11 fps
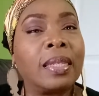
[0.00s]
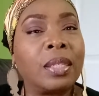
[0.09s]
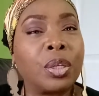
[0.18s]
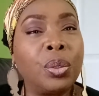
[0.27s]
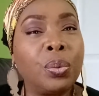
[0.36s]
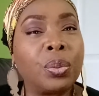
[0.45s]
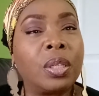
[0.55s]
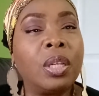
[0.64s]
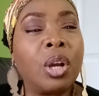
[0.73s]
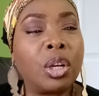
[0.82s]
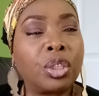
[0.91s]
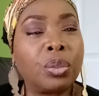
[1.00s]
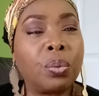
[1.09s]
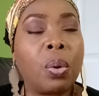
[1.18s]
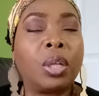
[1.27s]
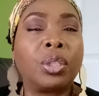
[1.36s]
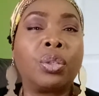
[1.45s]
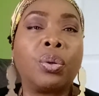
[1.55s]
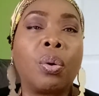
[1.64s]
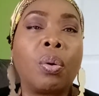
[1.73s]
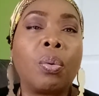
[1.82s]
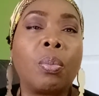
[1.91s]
excuse not to want to
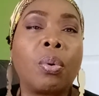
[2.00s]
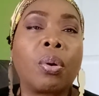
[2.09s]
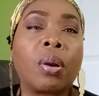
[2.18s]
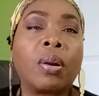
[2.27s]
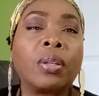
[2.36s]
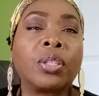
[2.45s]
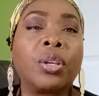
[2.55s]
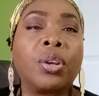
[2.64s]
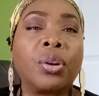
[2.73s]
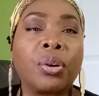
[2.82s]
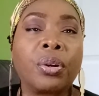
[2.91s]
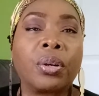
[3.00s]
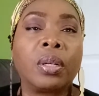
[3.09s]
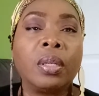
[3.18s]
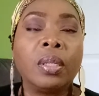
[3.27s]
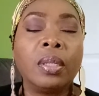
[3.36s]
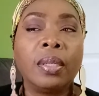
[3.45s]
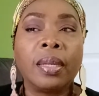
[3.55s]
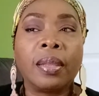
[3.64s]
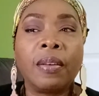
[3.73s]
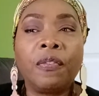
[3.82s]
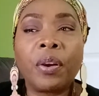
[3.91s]
know more or to learn?
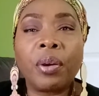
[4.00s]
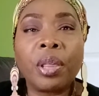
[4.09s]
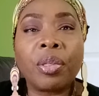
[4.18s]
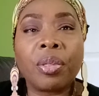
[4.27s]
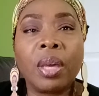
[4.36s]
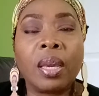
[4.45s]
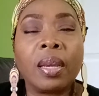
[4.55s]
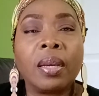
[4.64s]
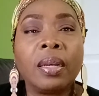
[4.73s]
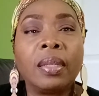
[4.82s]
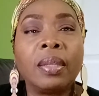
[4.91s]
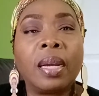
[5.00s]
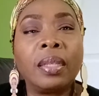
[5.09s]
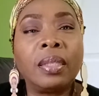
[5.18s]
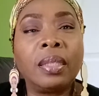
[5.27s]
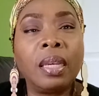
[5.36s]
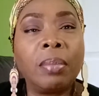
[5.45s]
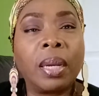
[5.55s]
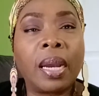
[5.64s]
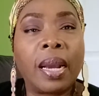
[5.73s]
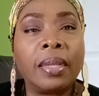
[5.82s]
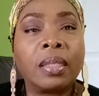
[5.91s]
The very thing that is
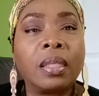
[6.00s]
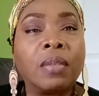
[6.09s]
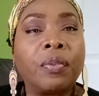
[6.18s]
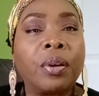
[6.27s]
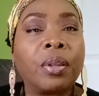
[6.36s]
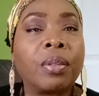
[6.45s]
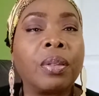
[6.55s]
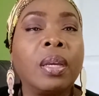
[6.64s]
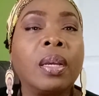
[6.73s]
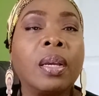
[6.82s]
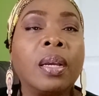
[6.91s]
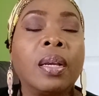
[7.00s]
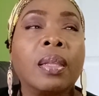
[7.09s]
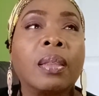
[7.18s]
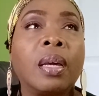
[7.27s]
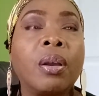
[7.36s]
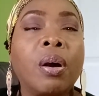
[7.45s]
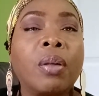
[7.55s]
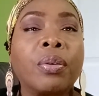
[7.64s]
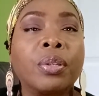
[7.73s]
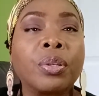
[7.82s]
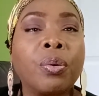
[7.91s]
demonized is the very thing that
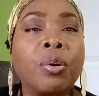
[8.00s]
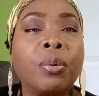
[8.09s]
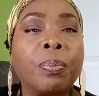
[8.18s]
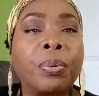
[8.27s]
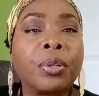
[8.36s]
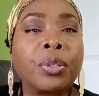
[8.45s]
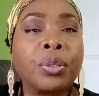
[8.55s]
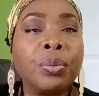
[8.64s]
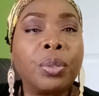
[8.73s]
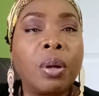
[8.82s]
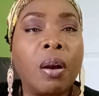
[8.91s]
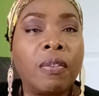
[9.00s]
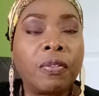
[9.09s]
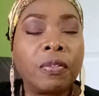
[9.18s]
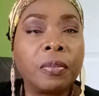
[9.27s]
others go in pursuit of.